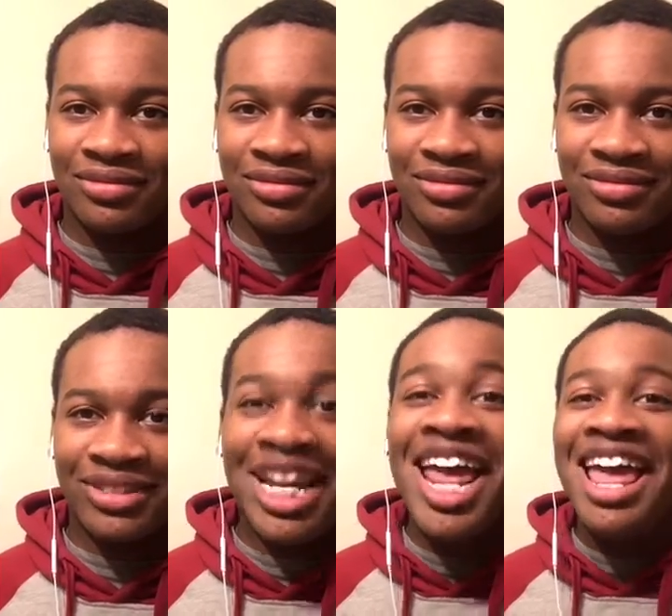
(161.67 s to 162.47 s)

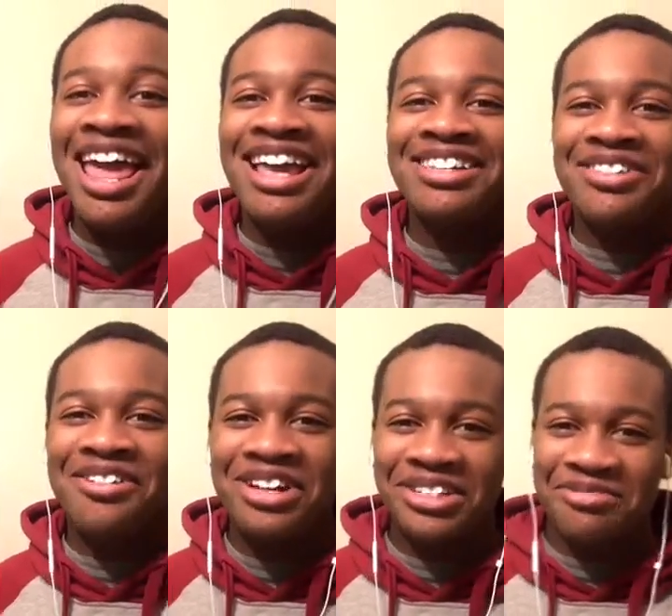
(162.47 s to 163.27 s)
It's
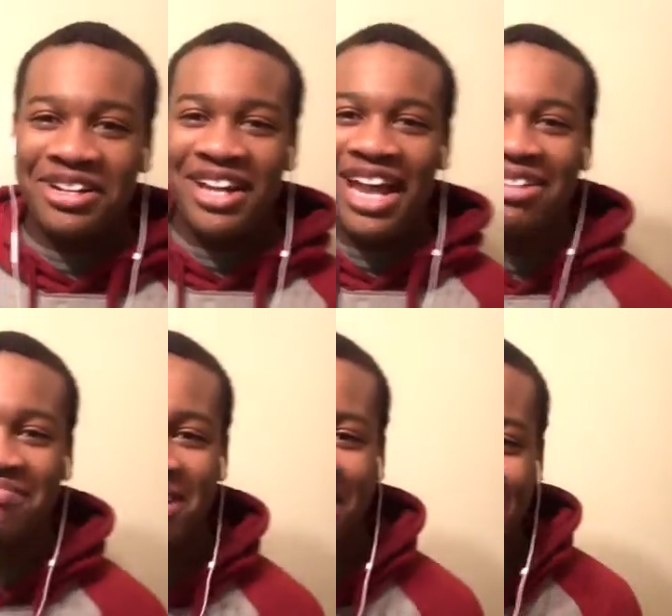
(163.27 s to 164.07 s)
always $1
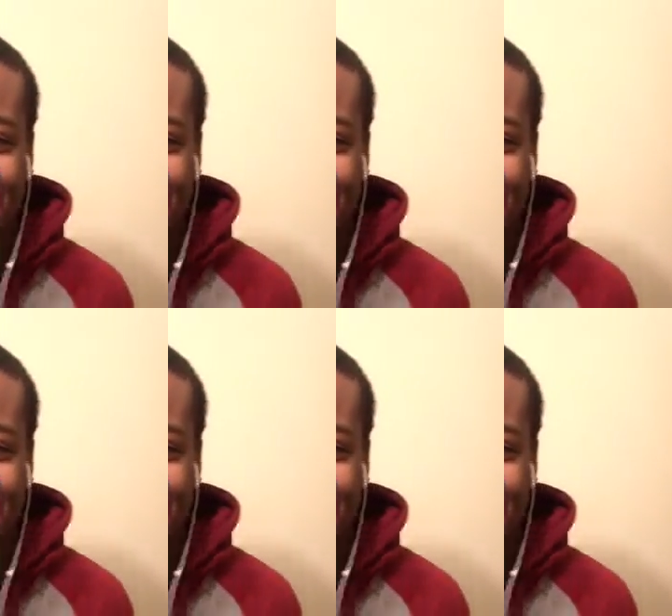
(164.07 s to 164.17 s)
bill.